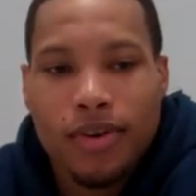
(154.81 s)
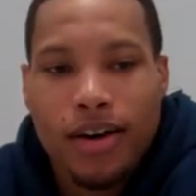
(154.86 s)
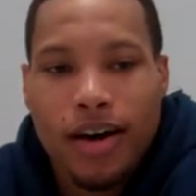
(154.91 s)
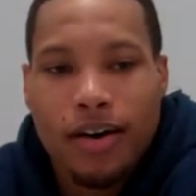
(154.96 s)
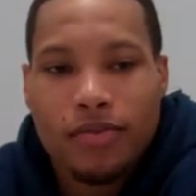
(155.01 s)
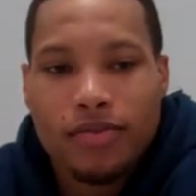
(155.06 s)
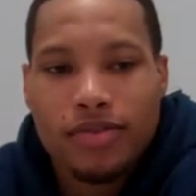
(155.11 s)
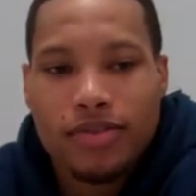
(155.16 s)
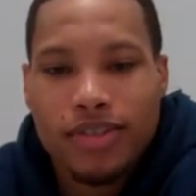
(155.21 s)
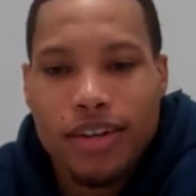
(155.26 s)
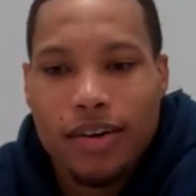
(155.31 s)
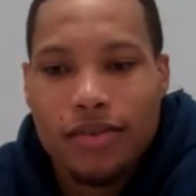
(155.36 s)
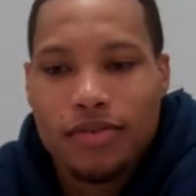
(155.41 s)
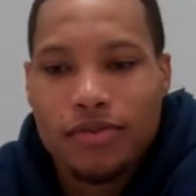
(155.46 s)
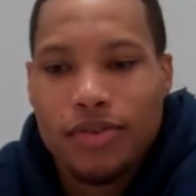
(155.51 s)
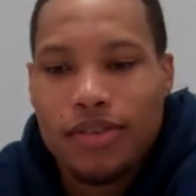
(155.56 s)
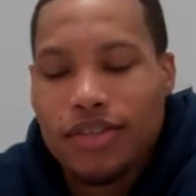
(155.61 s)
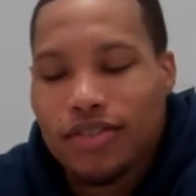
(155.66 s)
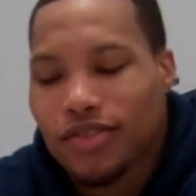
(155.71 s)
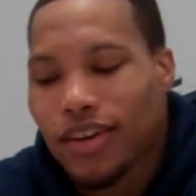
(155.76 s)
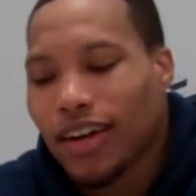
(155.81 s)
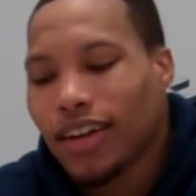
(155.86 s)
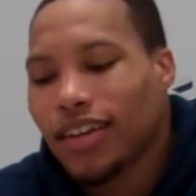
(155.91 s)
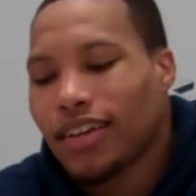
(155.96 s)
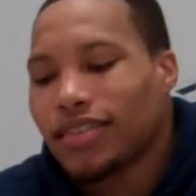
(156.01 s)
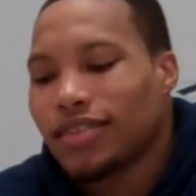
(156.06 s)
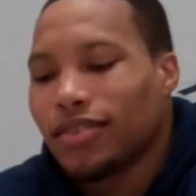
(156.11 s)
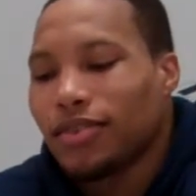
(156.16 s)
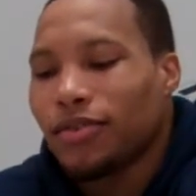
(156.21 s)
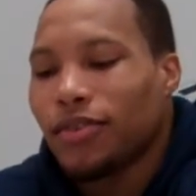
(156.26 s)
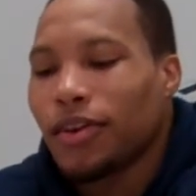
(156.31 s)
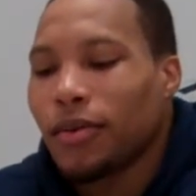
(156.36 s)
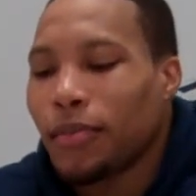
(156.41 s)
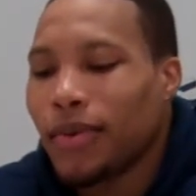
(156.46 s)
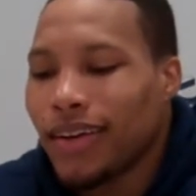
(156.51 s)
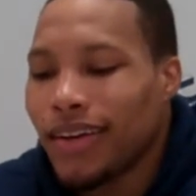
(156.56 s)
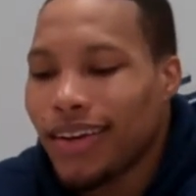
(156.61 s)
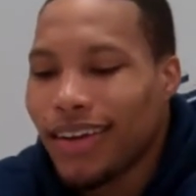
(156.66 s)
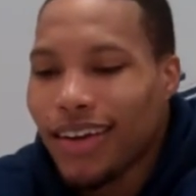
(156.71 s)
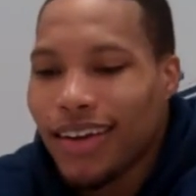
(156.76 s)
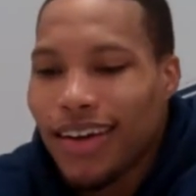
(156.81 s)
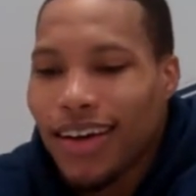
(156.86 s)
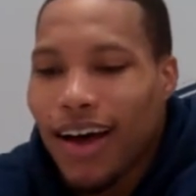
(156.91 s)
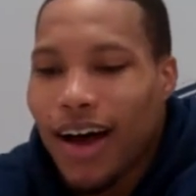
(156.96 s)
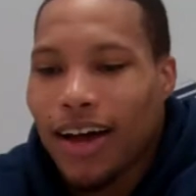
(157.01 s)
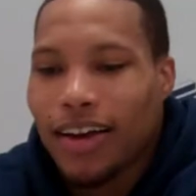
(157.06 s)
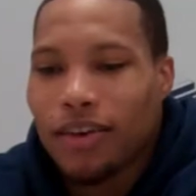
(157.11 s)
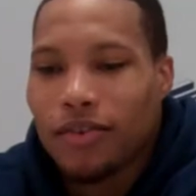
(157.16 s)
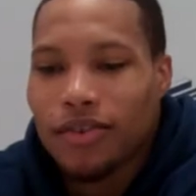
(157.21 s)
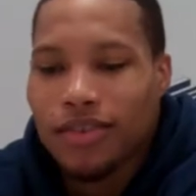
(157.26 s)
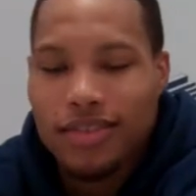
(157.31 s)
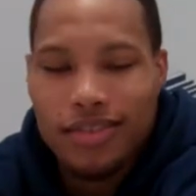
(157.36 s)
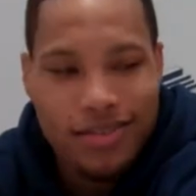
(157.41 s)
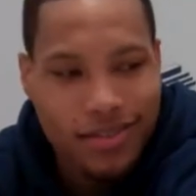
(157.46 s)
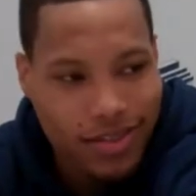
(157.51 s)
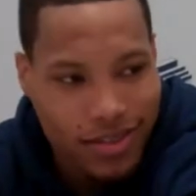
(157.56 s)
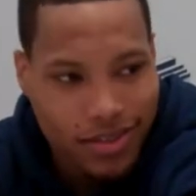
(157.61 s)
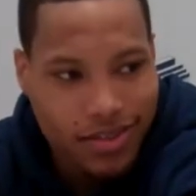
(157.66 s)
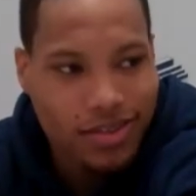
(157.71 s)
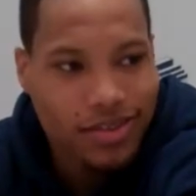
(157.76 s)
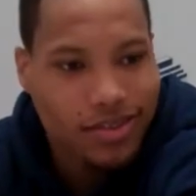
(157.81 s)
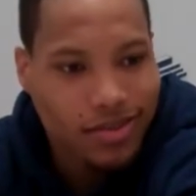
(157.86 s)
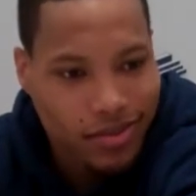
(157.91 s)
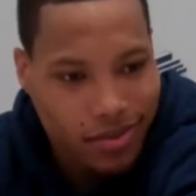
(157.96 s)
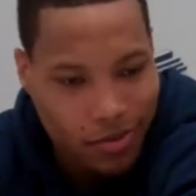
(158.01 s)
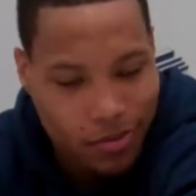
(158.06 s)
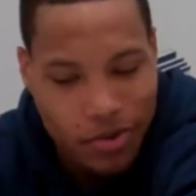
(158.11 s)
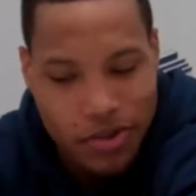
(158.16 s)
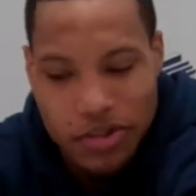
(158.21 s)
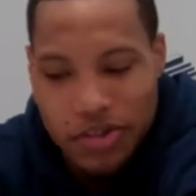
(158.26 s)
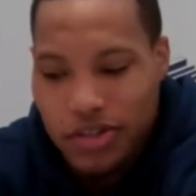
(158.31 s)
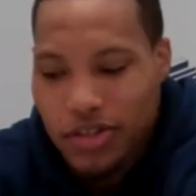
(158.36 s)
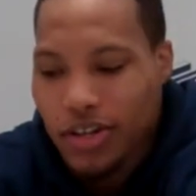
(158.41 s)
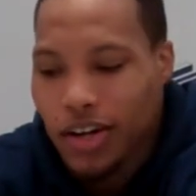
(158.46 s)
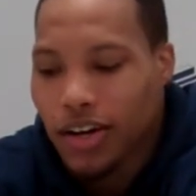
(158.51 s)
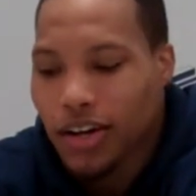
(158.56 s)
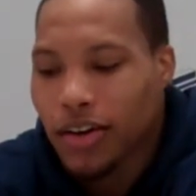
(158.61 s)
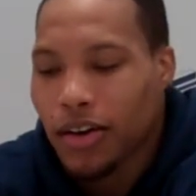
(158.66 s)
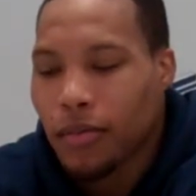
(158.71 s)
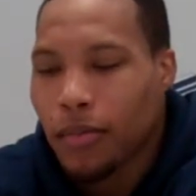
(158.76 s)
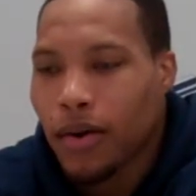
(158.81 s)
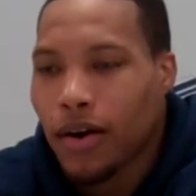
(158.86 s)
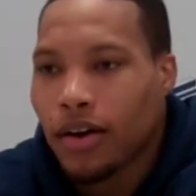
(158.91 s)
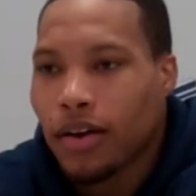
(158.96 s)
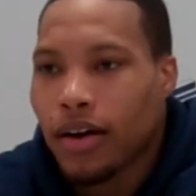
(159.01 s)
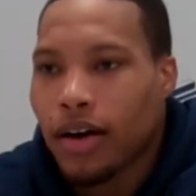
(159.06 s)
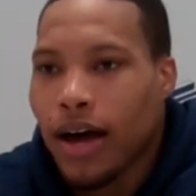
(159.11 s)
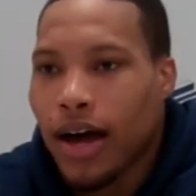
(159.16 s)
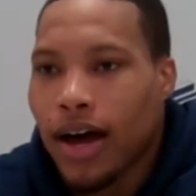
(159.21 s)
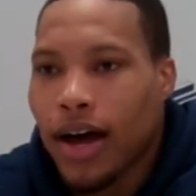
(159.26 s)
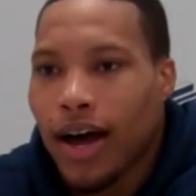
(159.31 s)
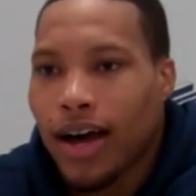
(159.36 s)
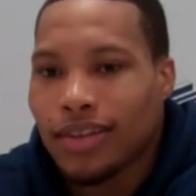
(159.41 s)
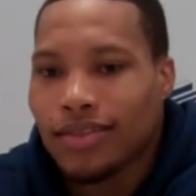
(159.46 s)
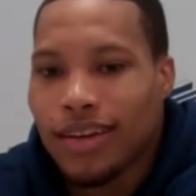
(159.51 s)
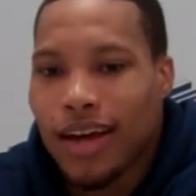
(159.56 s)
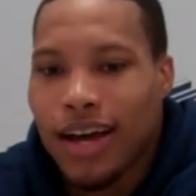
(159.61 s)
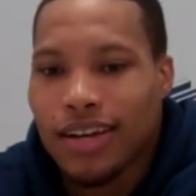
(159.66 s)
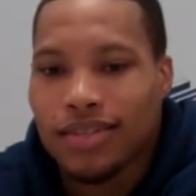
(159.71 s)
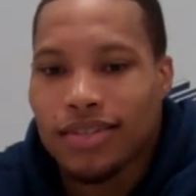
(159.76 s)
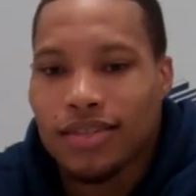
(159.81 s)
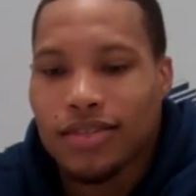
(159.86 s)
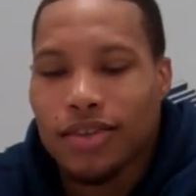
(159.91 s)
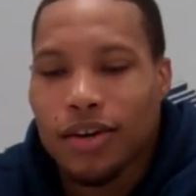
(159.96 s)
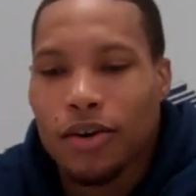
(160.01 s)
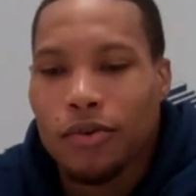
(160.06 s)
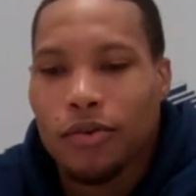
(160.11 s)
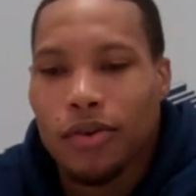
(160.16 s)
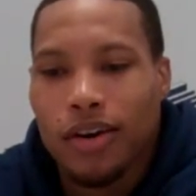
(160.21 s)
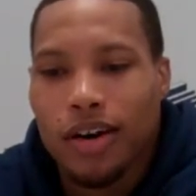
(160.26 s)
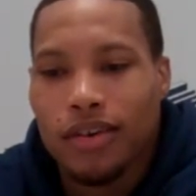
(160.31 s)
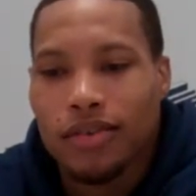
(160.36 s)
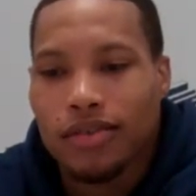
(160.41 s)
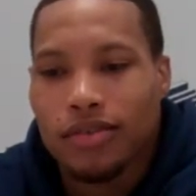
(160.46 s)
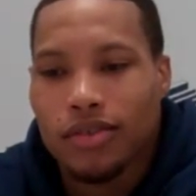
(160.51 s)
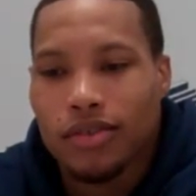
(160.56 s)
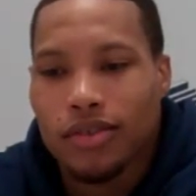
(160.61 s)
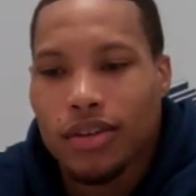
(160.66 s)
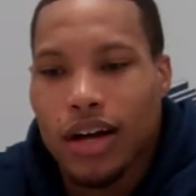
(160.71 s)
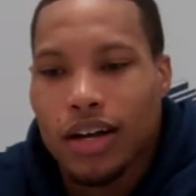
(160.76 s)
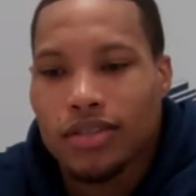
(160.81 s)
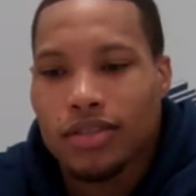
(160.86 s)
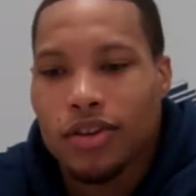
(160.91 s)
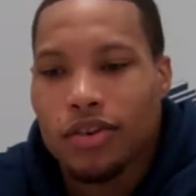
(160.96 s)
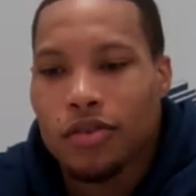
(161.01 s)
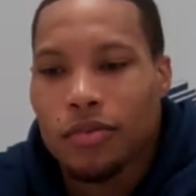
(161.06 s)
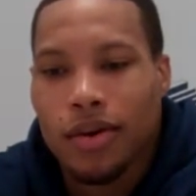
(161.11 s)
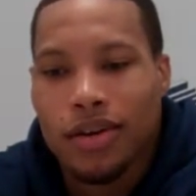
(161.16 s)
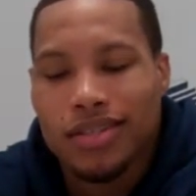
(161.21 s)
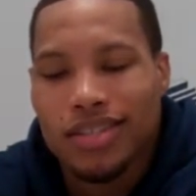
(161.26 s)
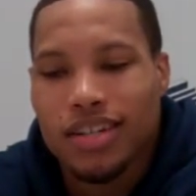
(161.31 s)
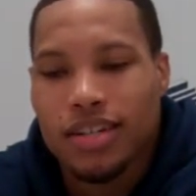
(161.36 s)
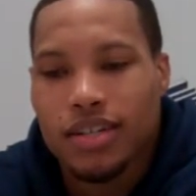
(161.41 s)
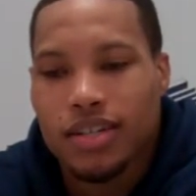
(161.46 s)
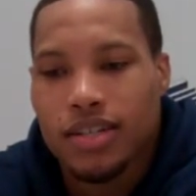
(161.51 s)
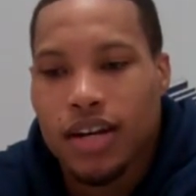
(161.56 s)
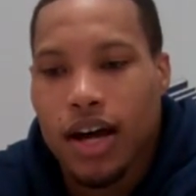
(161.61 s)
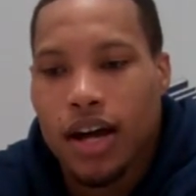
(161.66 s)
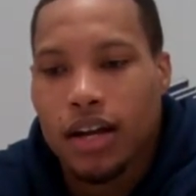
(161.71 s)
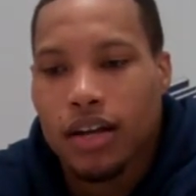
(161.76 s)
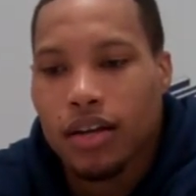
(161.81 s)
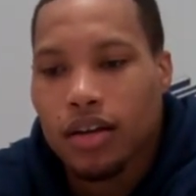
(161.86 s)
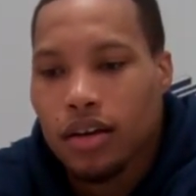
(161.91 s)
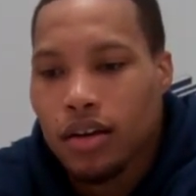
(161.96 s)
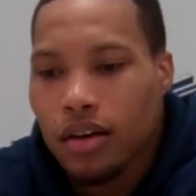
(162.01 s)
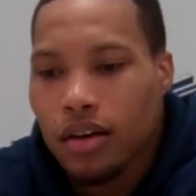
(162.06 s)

I was really trying to get to the rim, and I know the one you're talking about, I actually told Will, I told him I should have shot it.